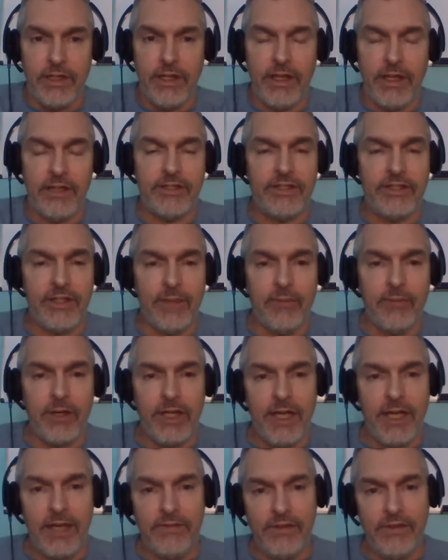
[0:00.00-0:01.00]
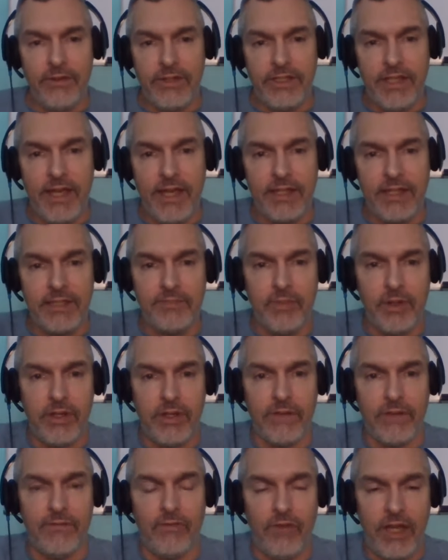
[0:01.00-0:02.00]
and someone gave you a
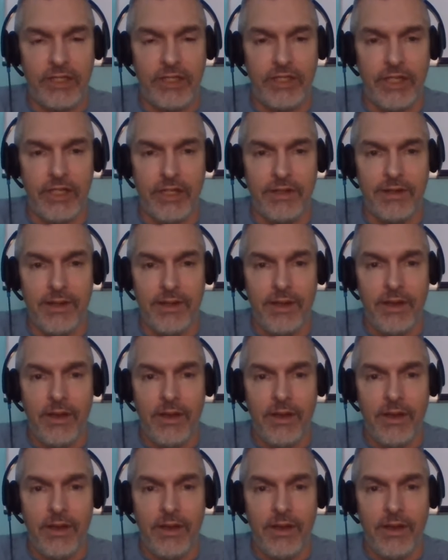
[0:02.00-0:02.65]
textbook of Russian